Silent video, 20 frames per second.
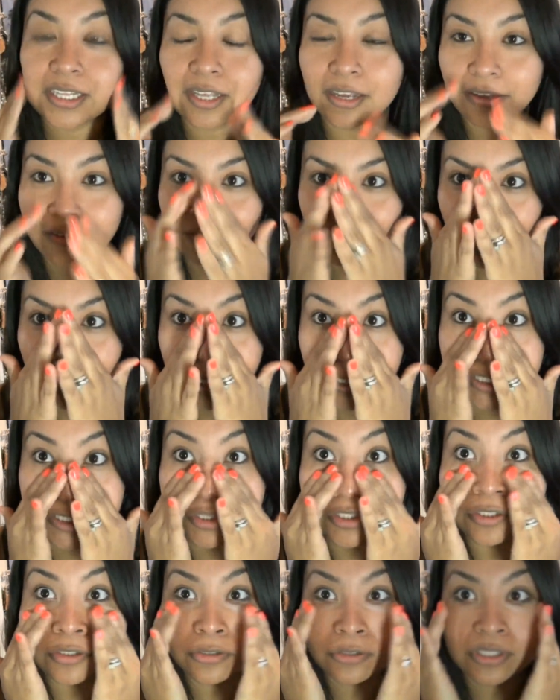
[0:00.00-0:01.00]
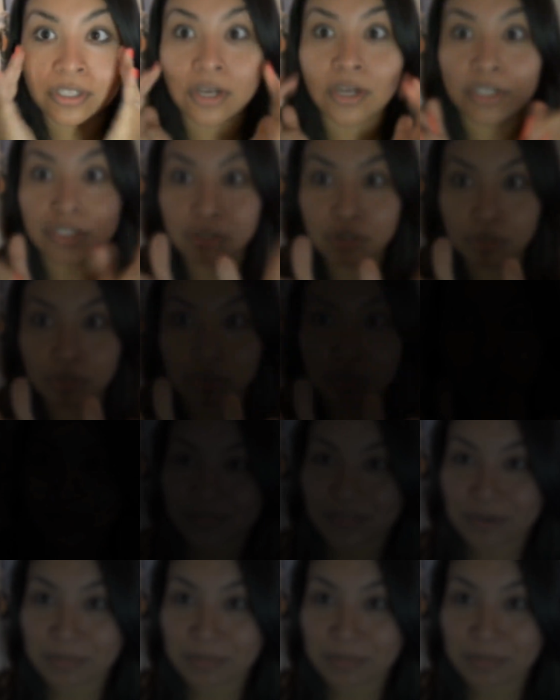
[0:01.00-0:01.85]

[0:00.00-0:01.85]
love, and those are true.